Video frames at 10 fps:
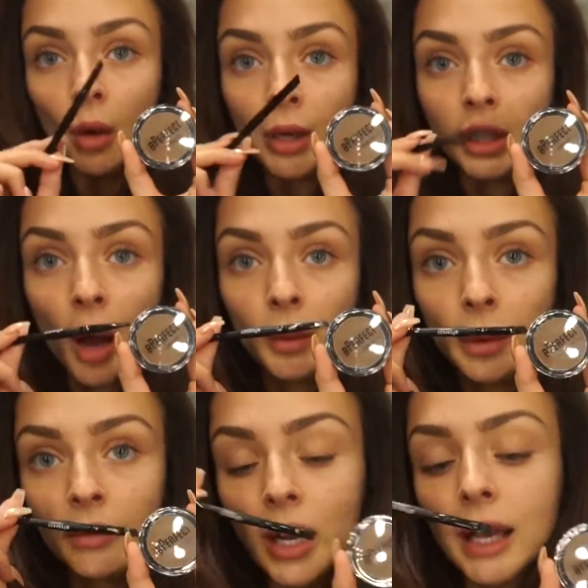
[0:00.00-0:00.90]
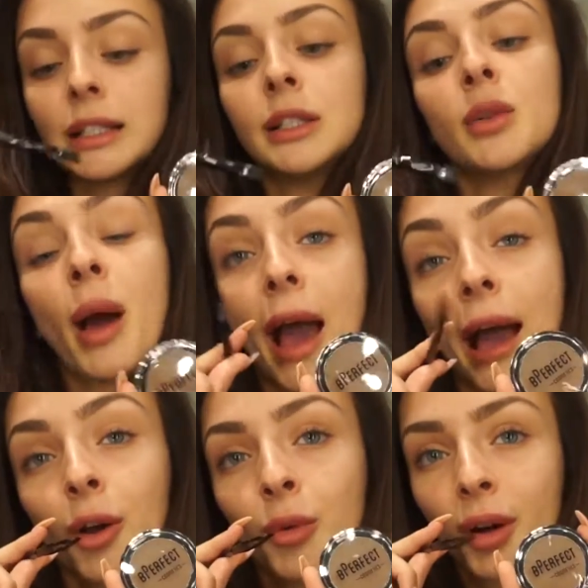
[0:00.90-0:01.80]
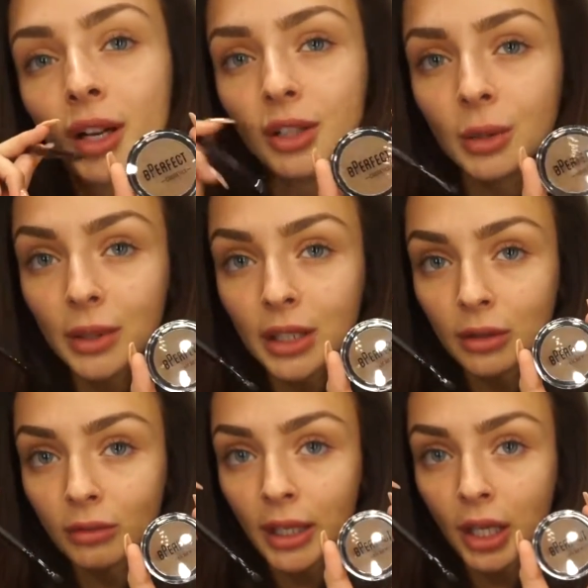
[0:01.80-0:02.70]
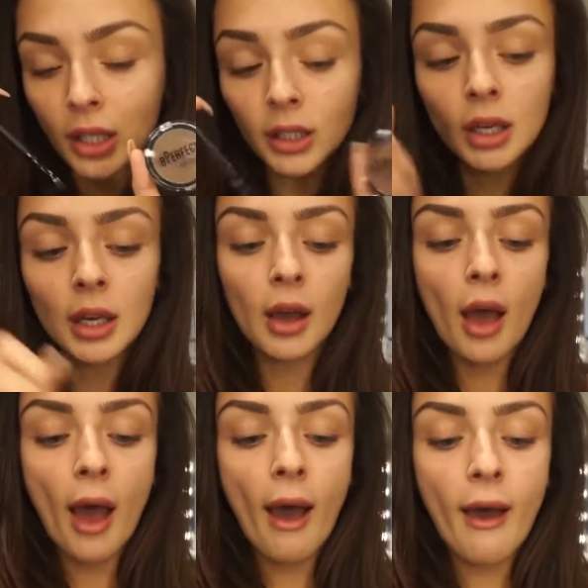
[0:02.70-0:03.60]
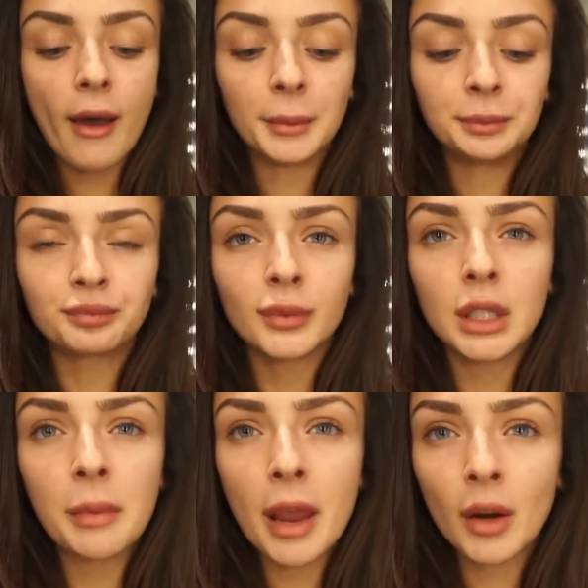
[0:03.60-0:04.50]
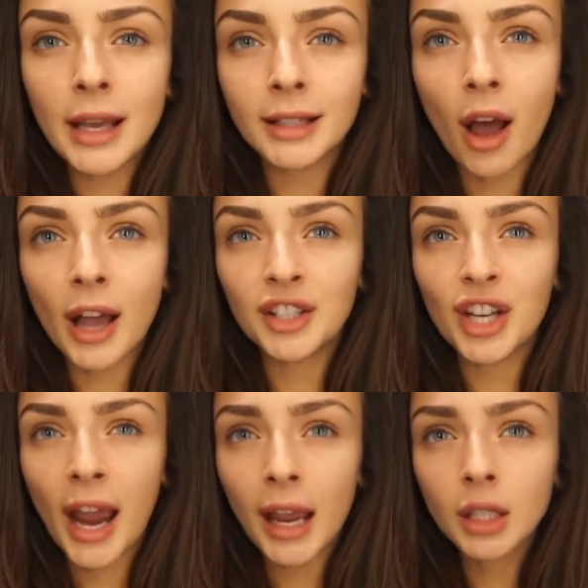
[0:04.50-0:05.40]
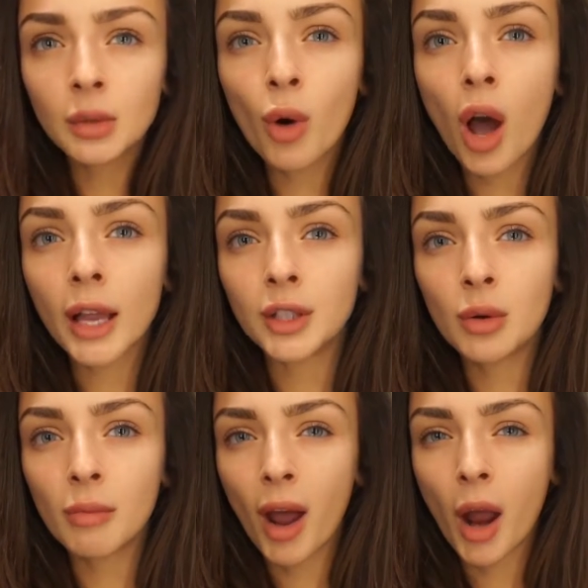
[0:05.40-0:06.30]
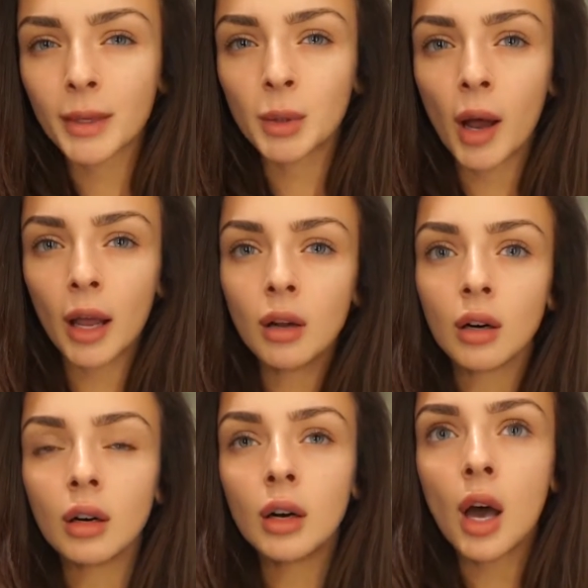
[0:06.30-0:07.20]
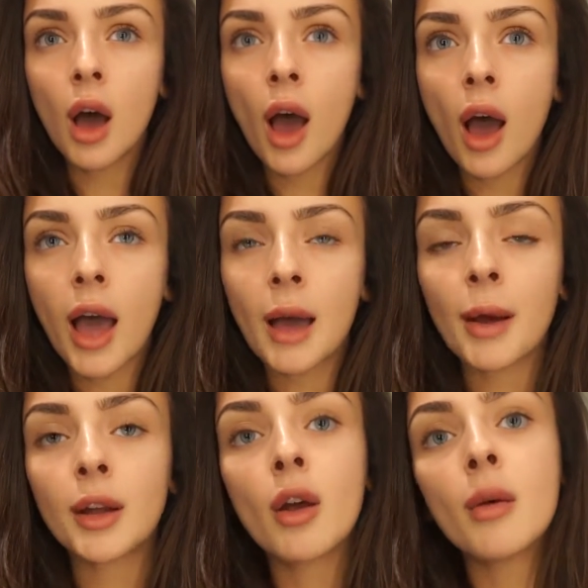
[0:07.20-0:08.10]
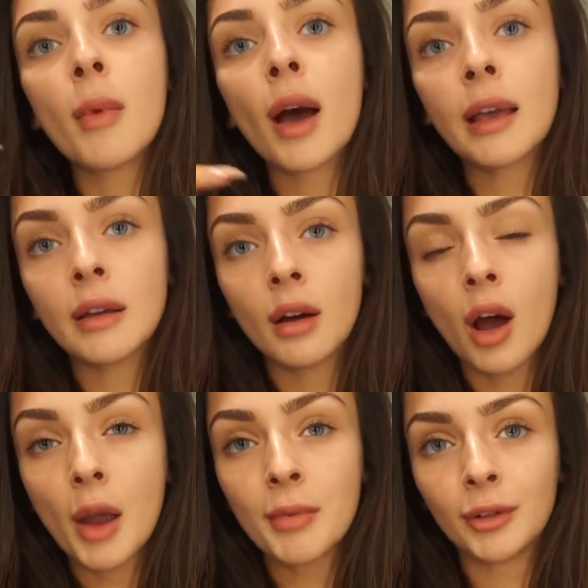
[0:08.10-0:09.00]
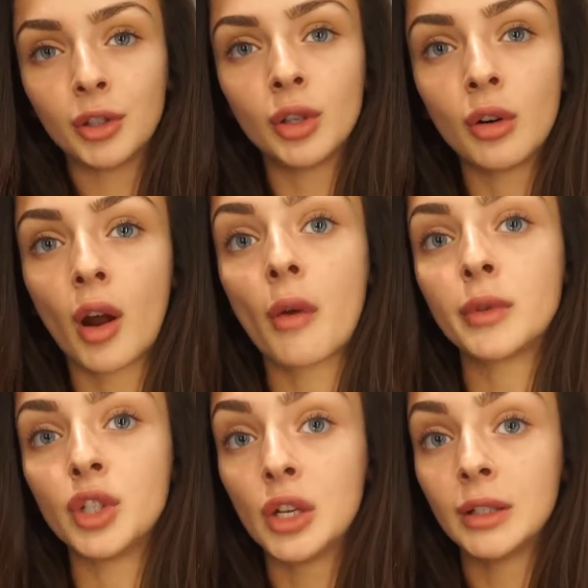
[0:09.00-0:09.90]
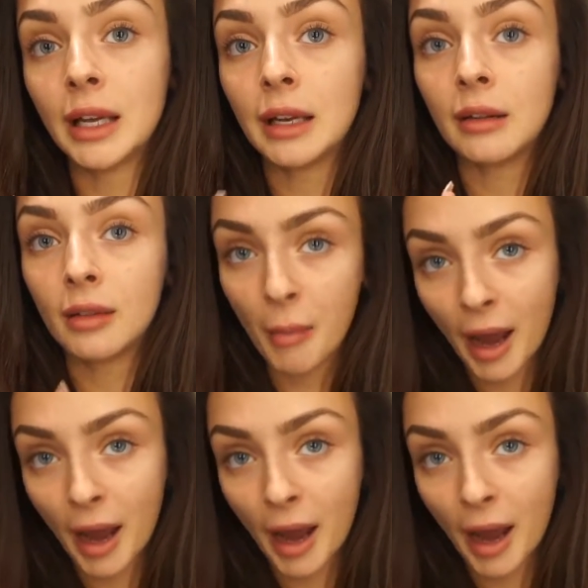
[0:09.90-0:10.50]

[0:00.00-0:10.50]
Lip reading: which comes with a nice little angled brush, which is really good. To be honest, I changed what I do with my eyebrows quite a lot. I know in my eyebrow tutorial I was using the